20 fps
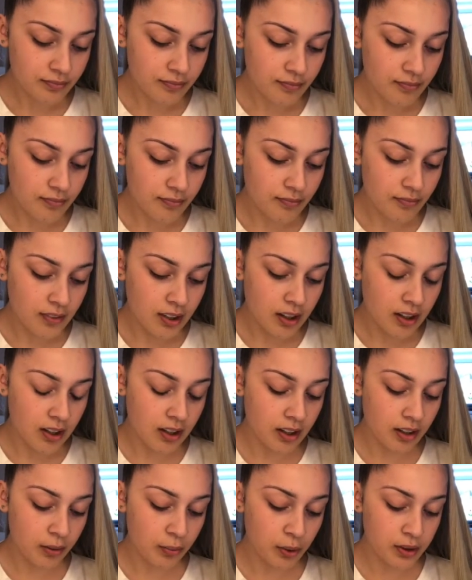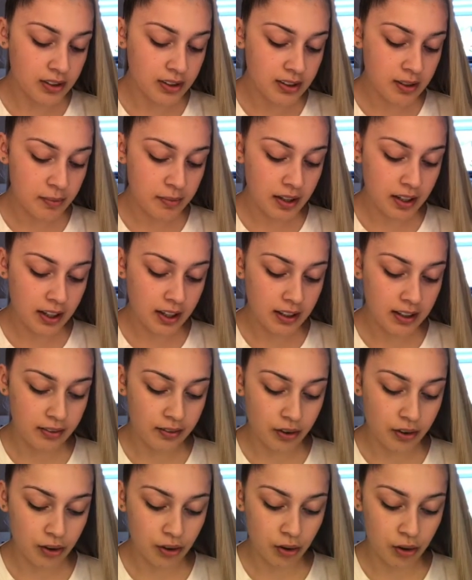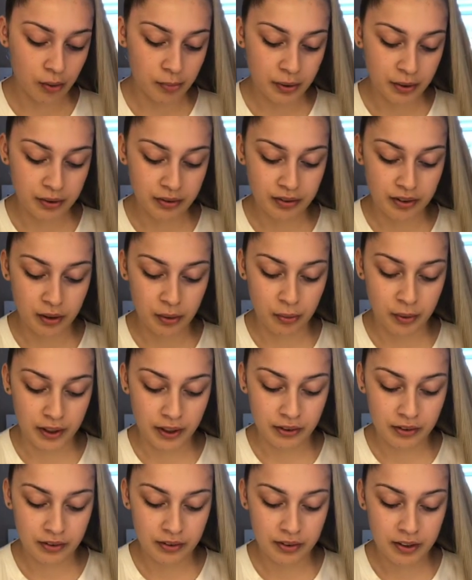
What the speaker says: it wasn't something I'd ever thought about for a while,